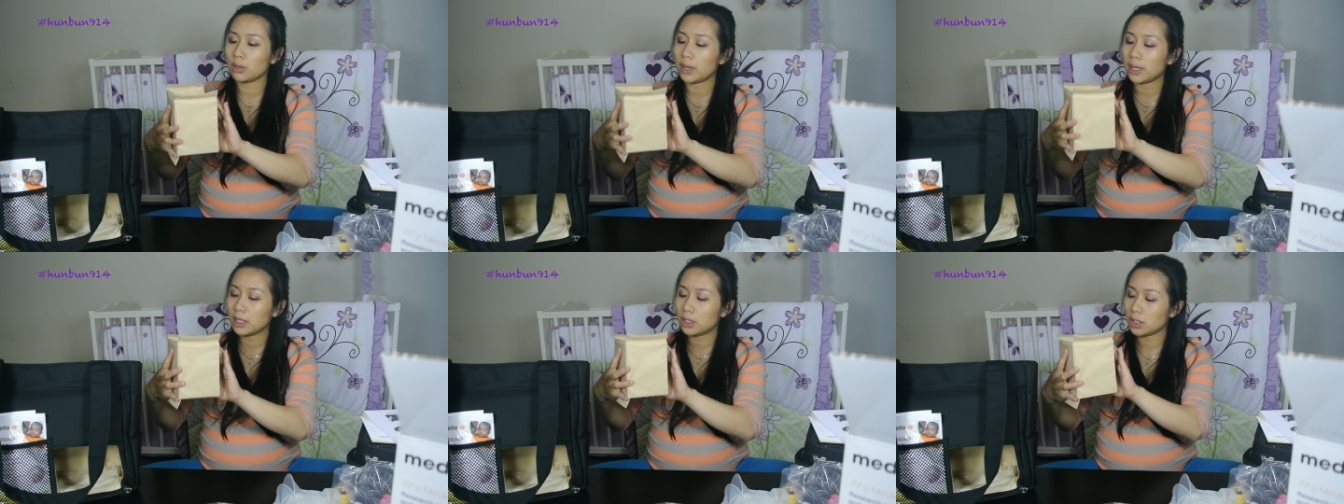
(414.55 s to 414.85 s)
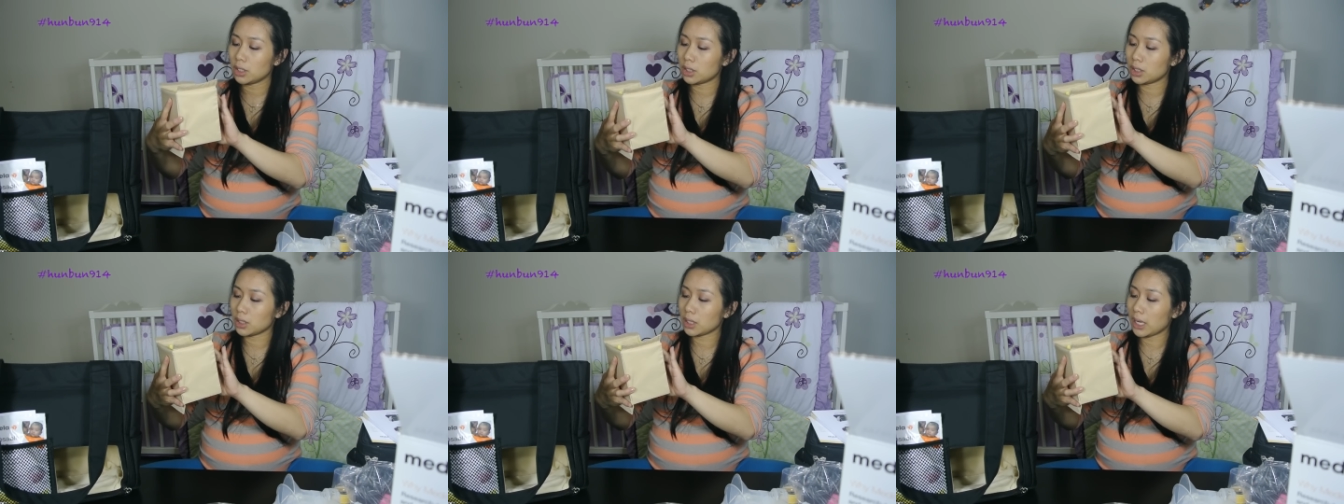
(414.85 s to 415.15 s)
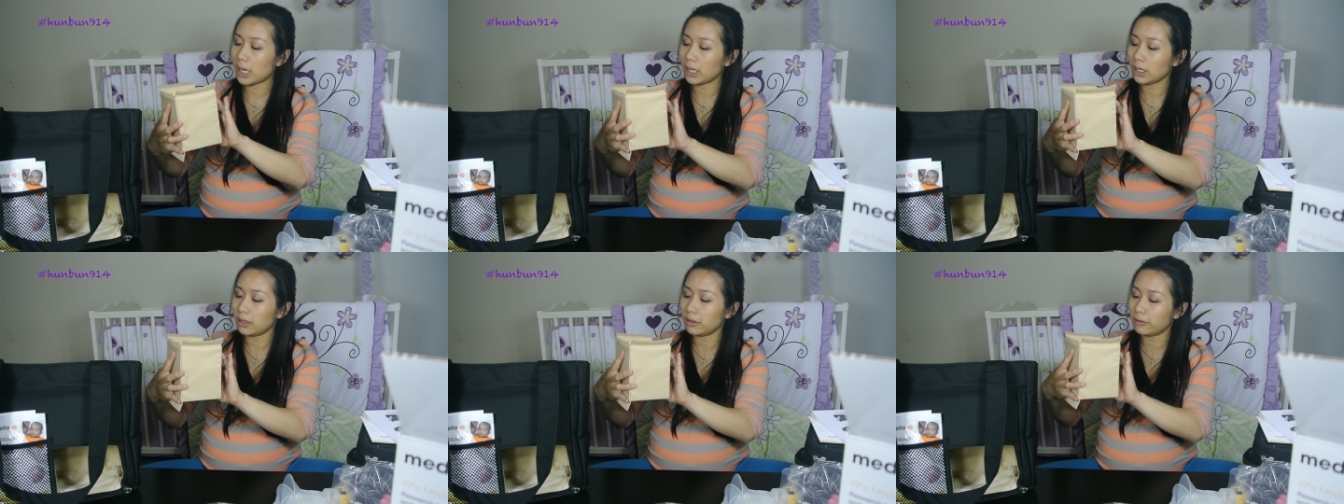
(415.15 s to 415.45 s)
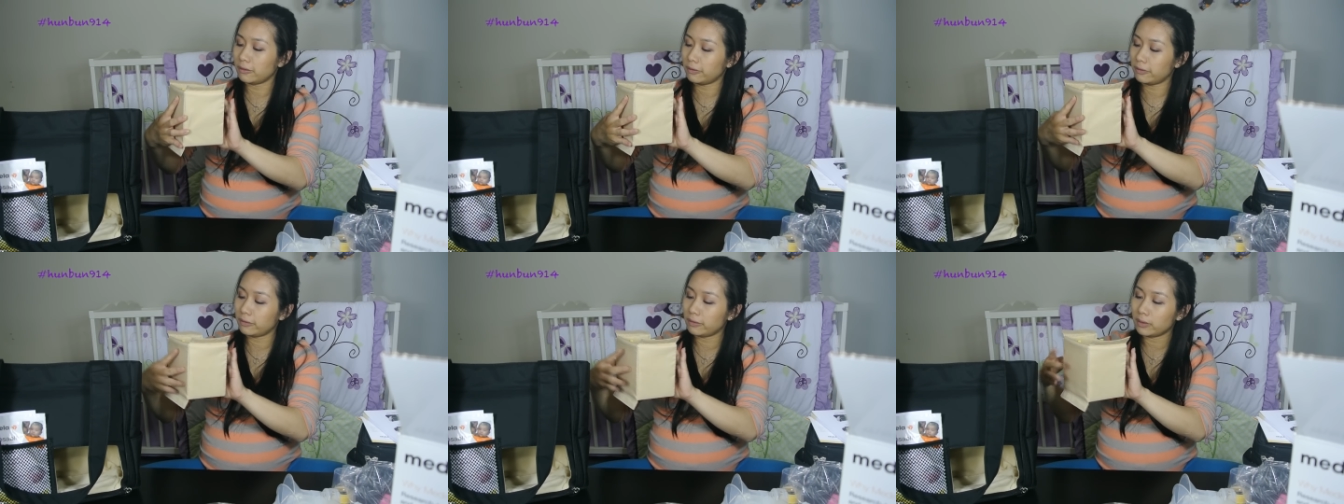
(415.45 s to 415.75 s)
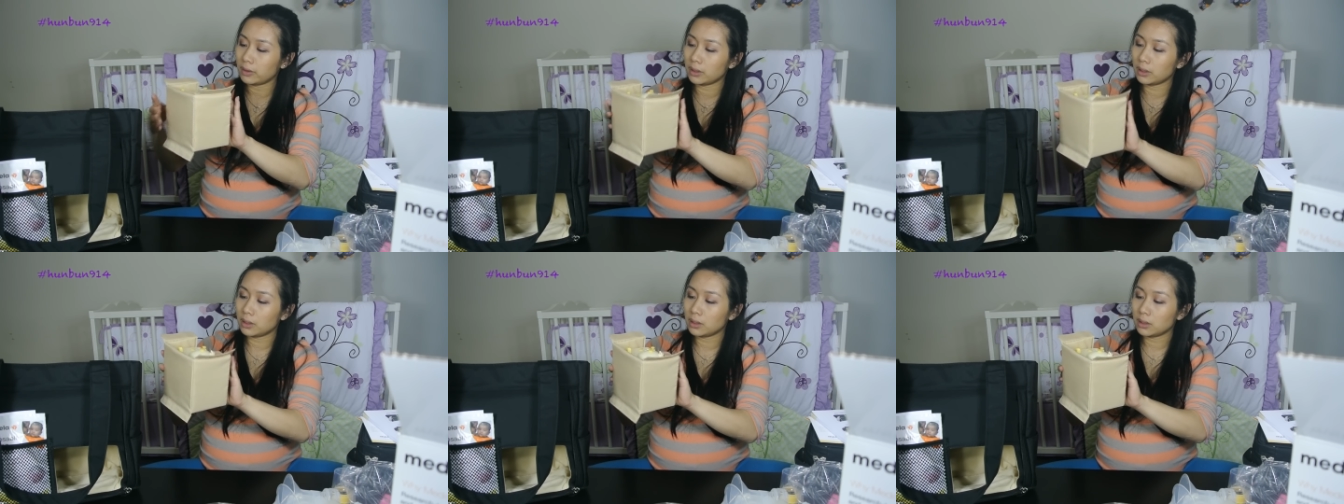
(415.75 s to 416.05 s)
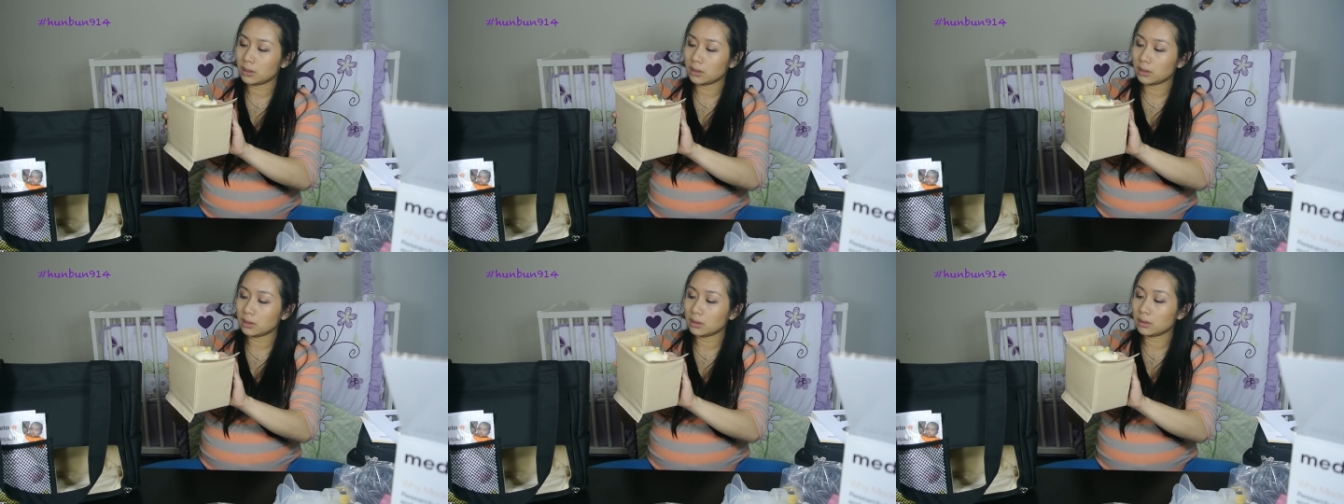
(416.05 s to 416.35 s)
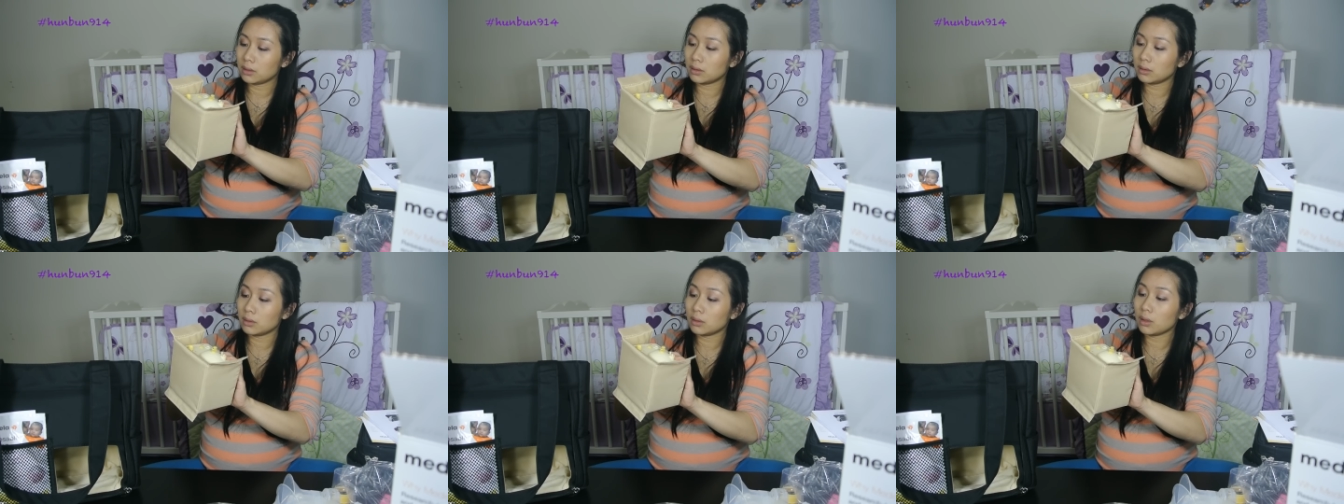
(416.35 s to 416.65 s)
I just kind of
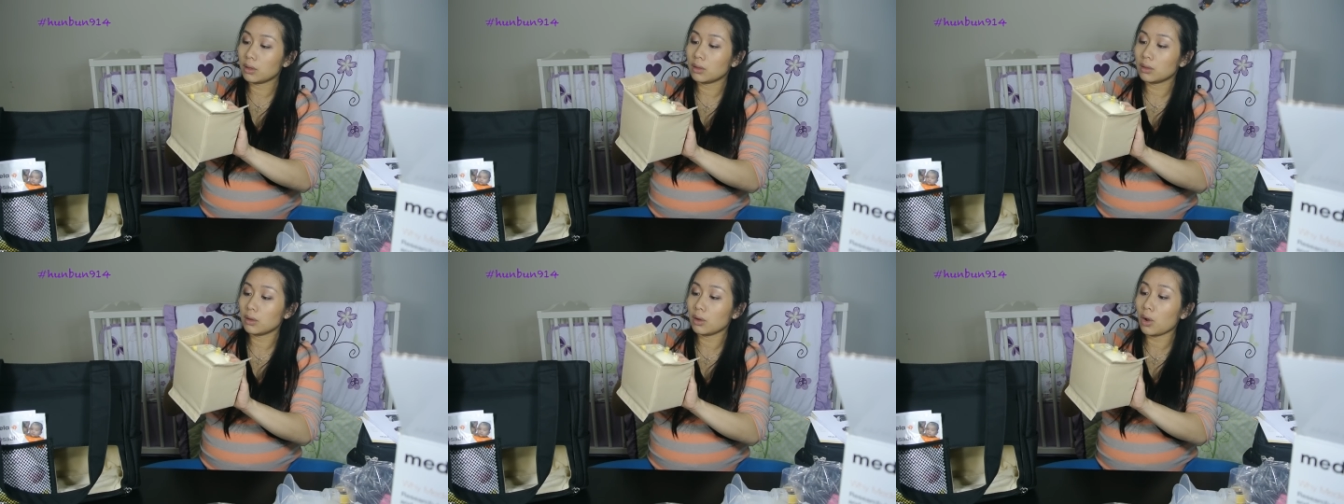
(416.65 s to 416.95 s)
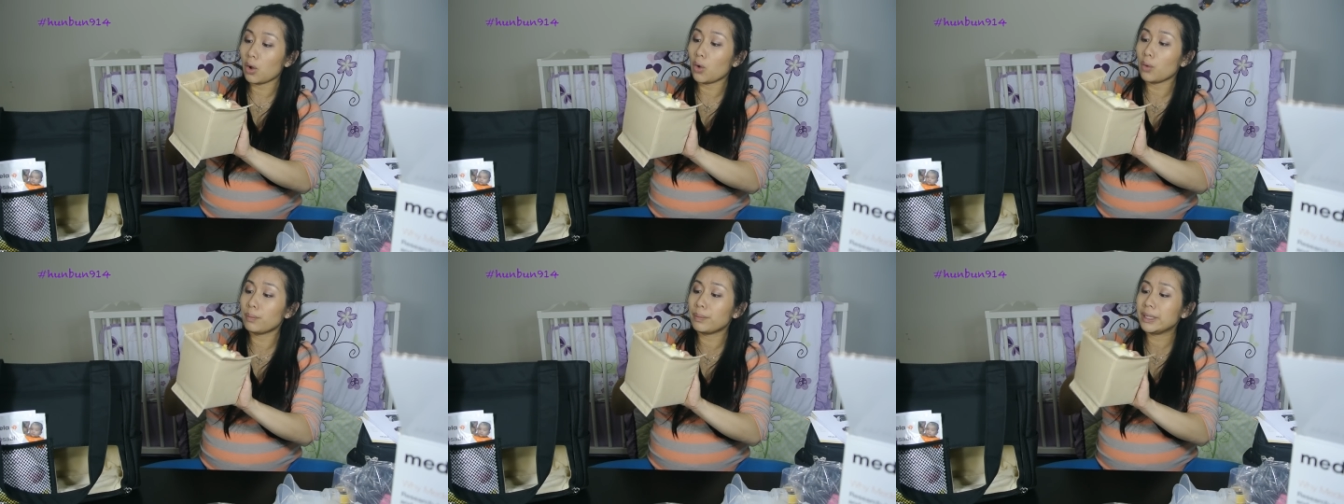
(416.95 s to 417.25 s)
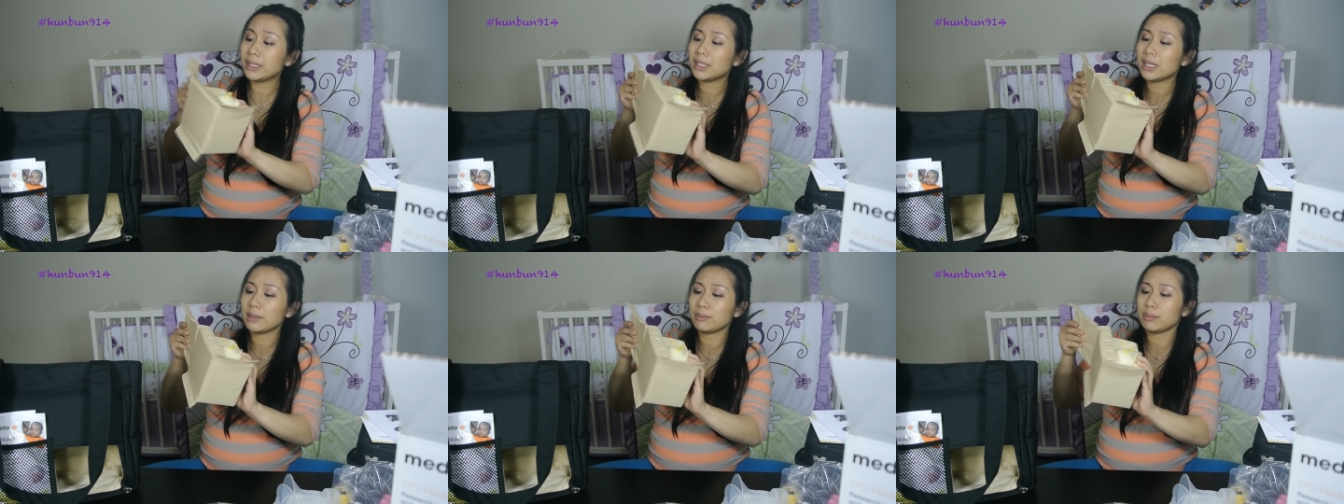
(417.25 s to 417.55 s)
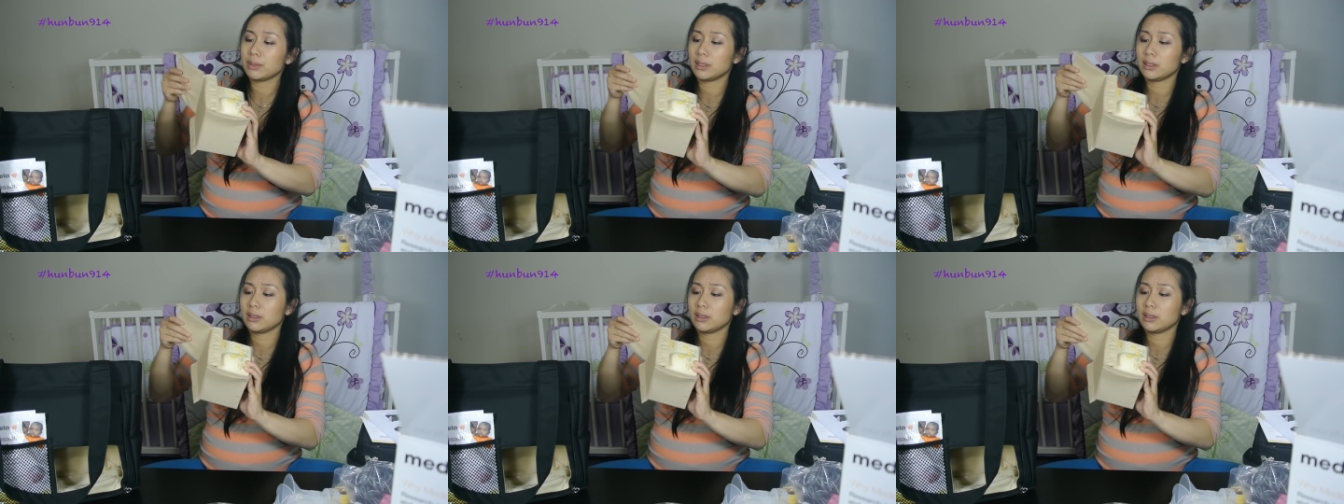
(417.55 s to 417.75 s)
opened up,